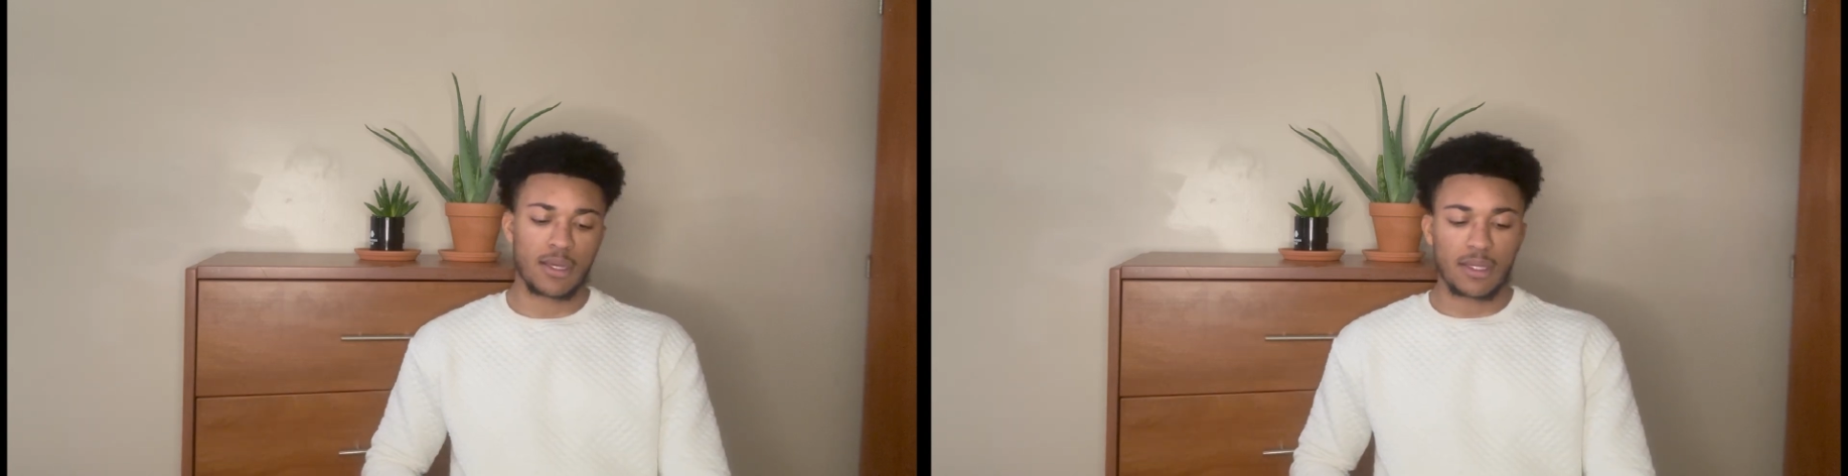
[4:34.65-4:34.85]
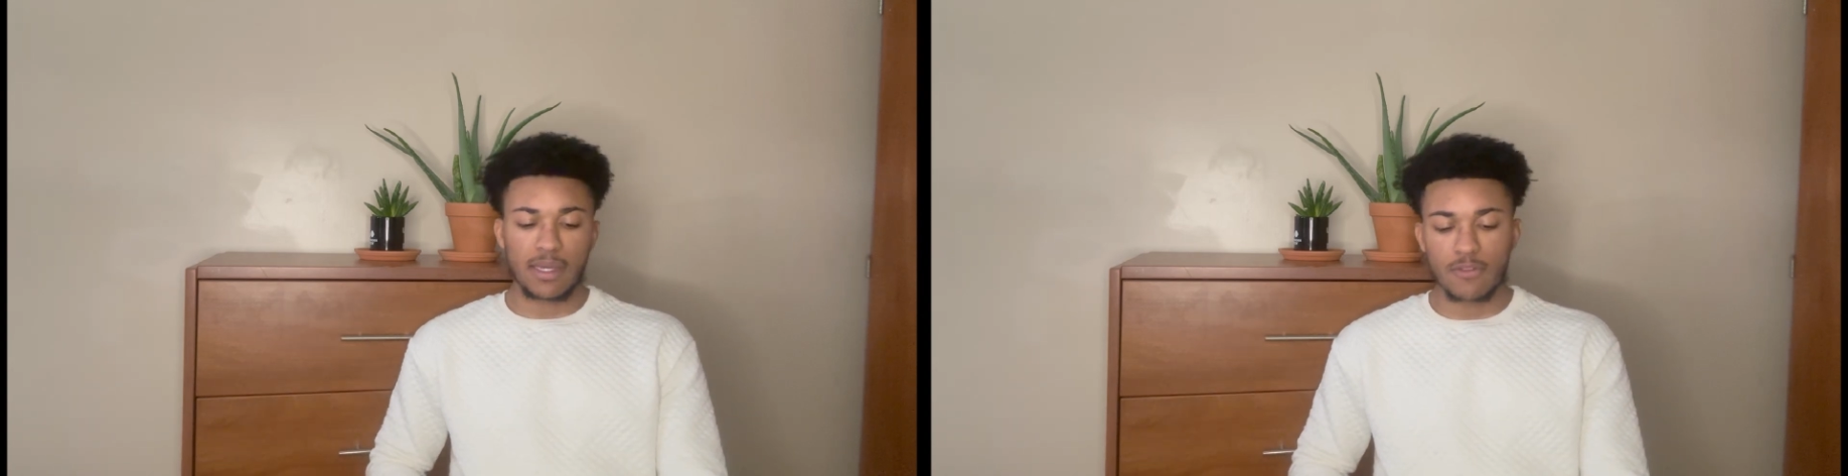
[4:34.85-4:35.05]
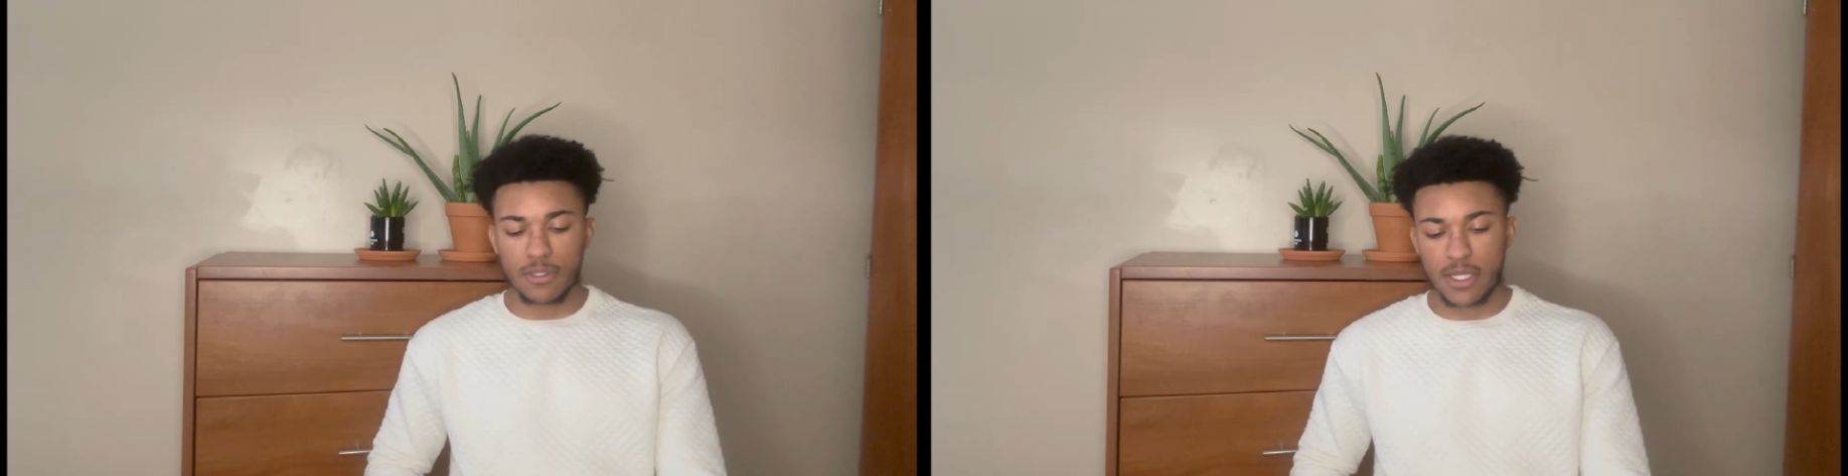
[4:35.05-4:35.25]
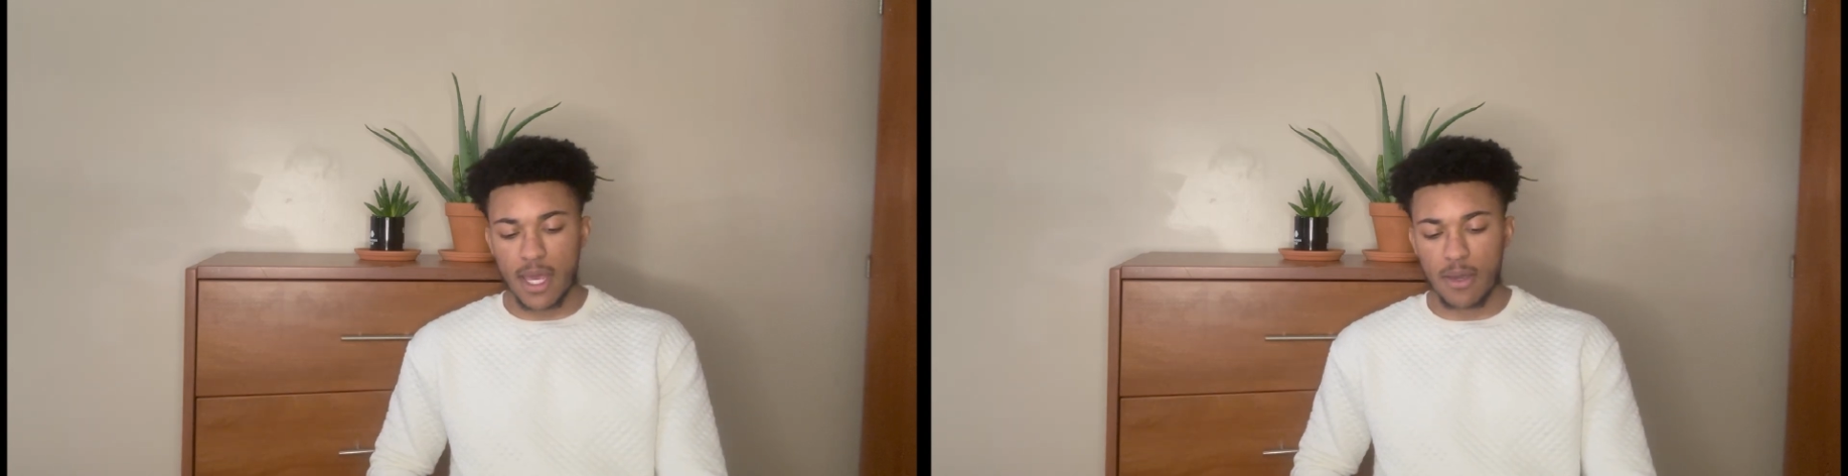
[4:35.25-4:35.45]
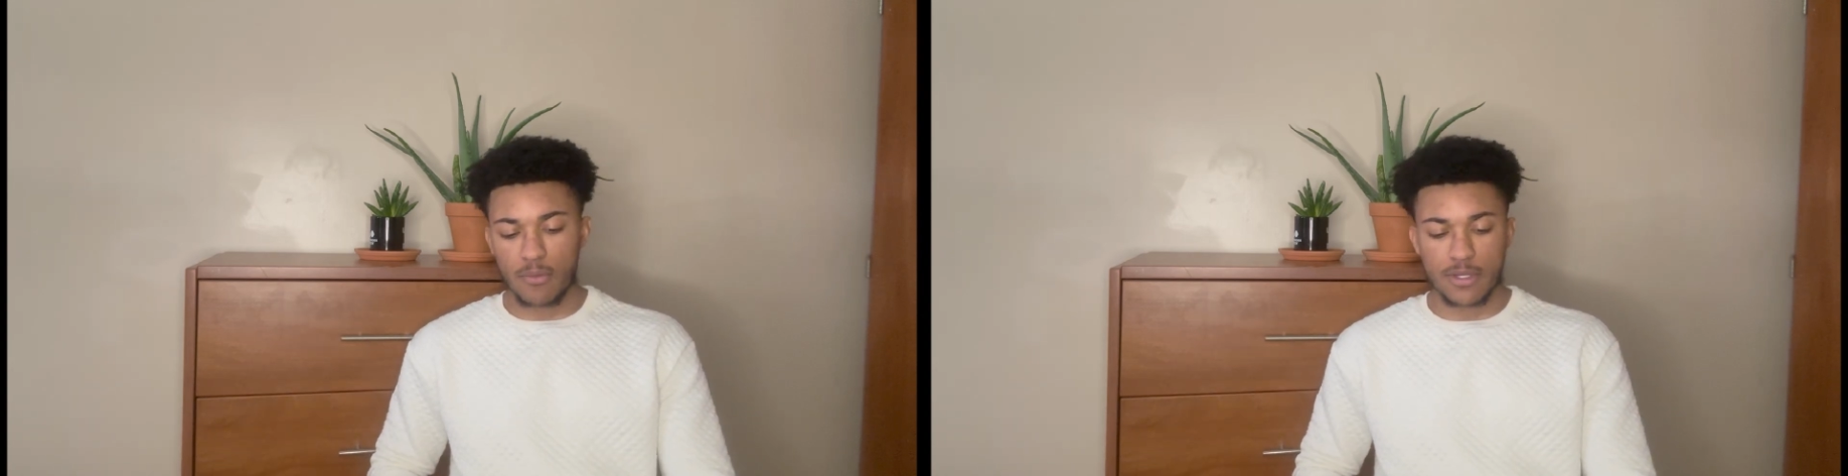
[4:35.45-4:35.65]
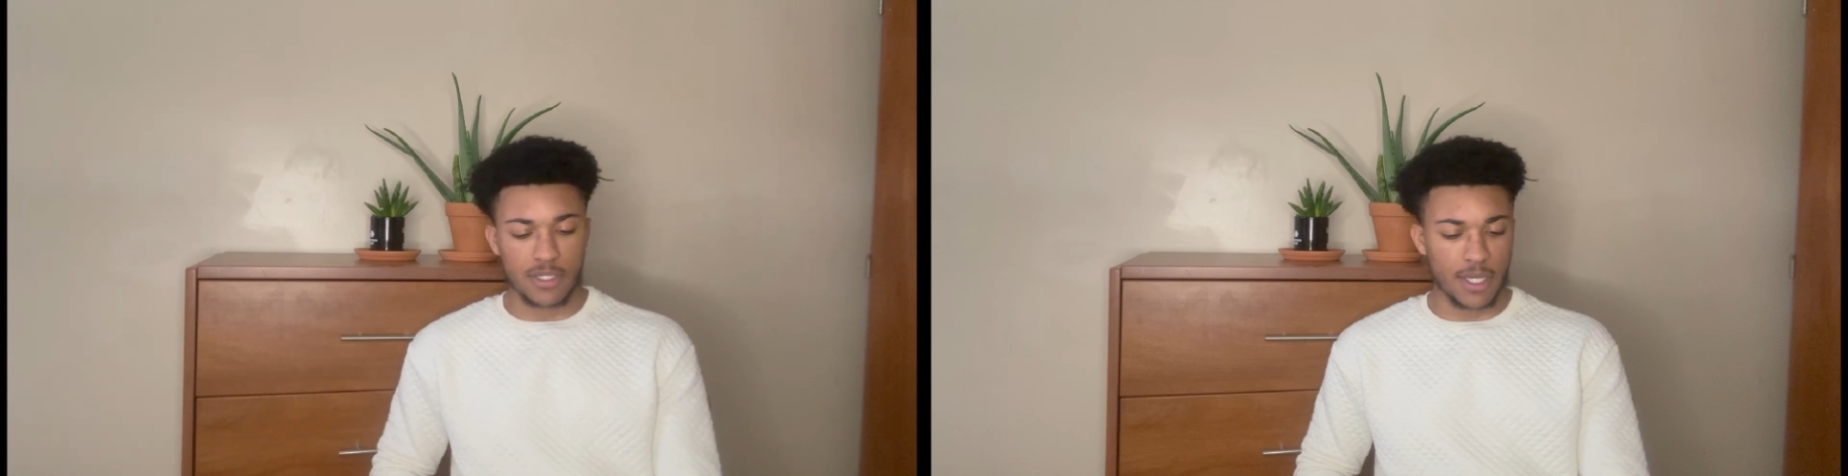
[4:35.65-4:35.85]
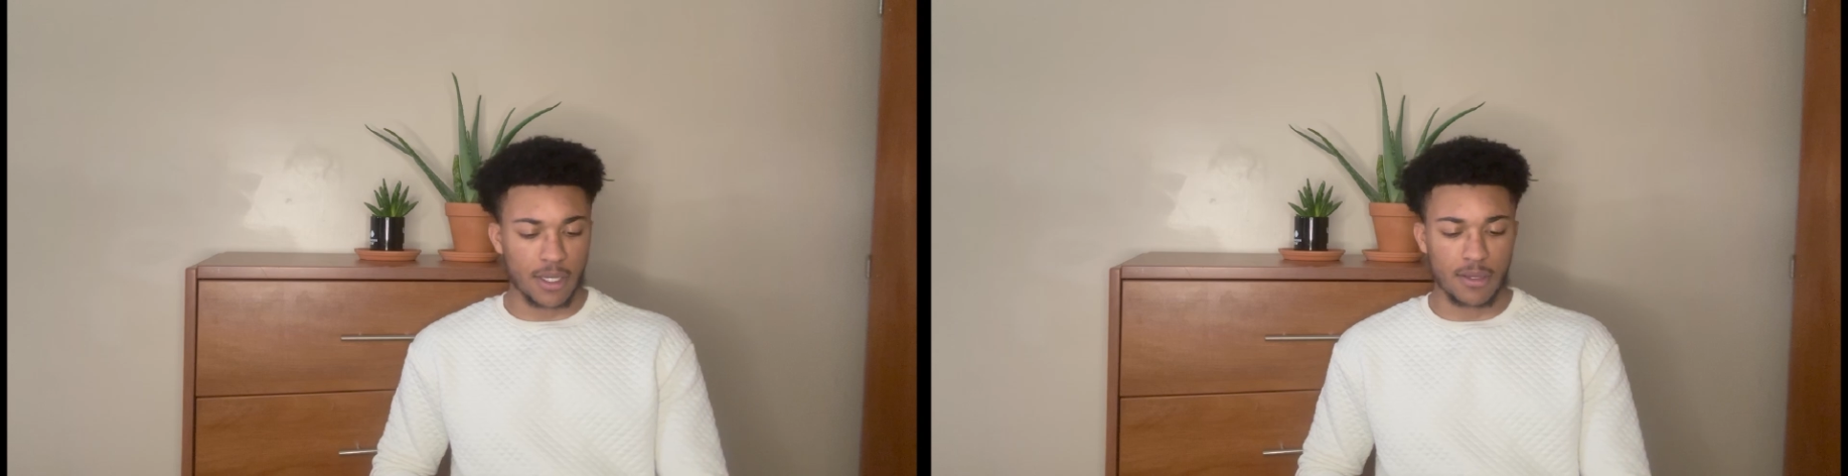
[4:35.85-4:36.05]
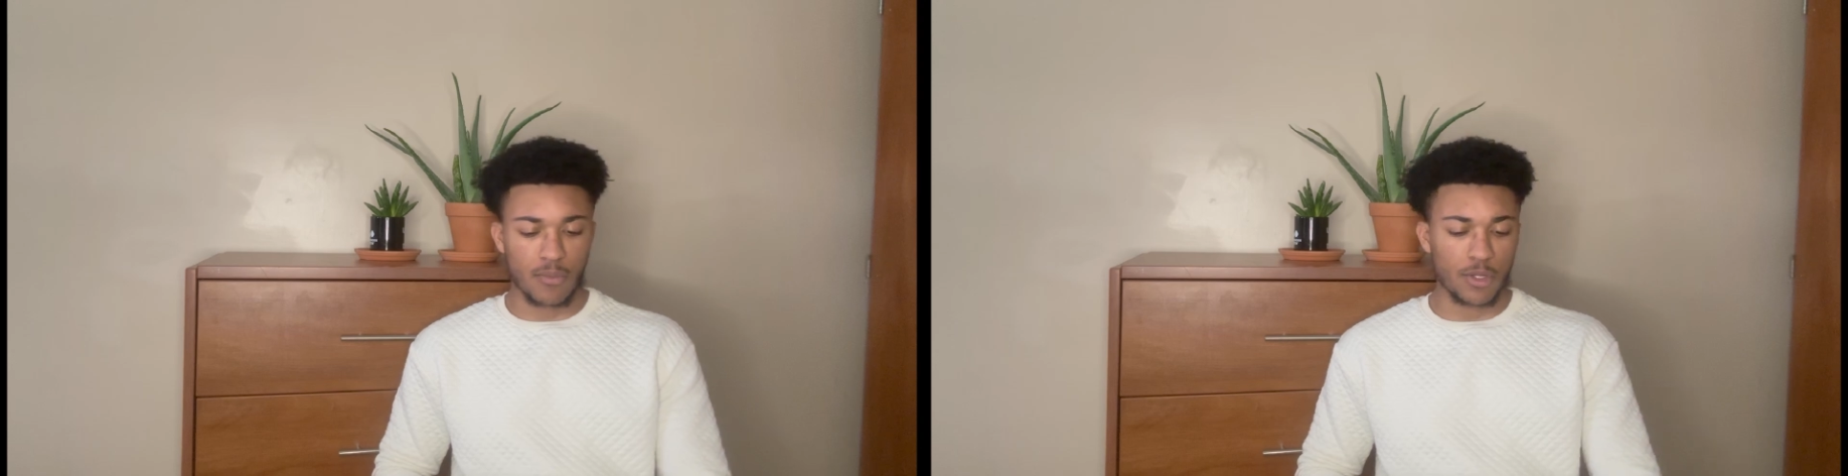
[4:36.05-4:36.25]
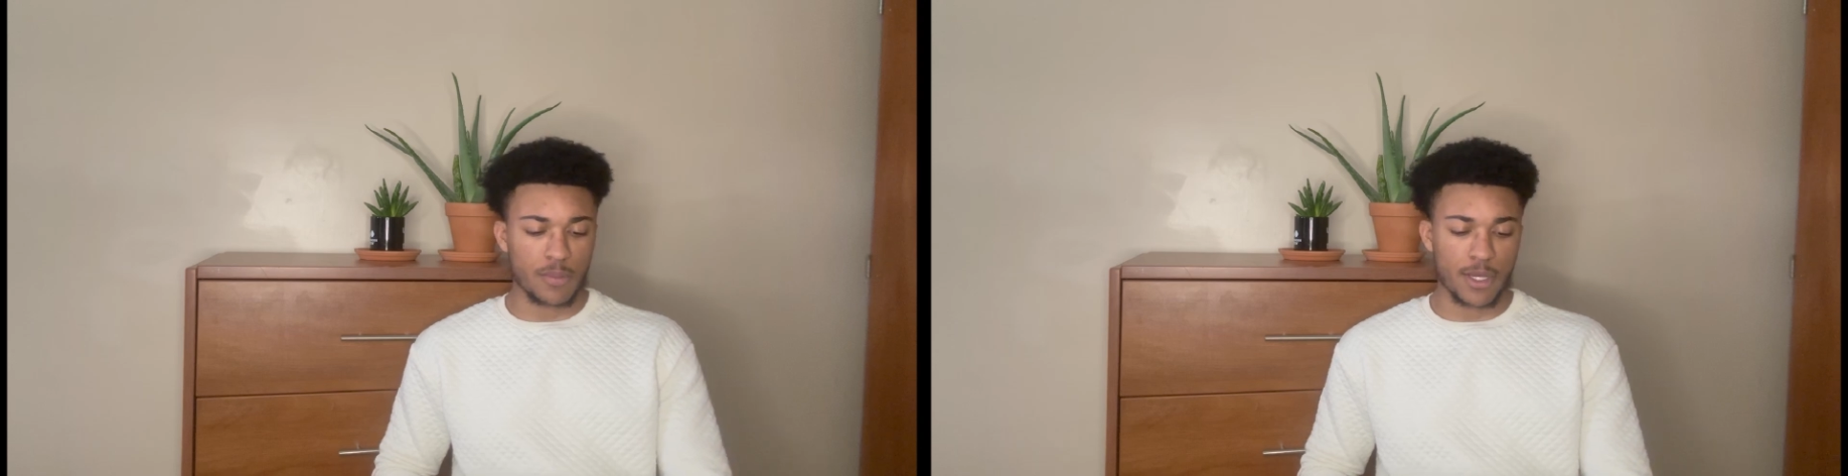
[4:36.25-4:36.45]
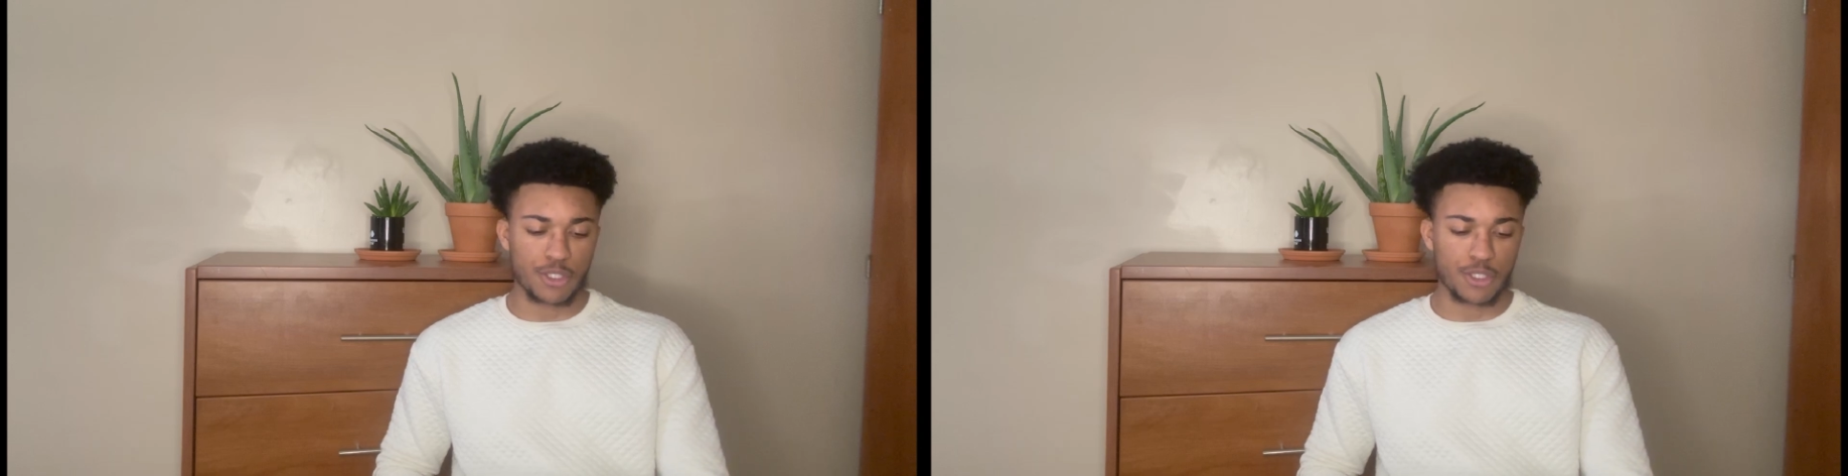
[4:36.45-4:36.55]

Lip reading: Even though today was like a really big,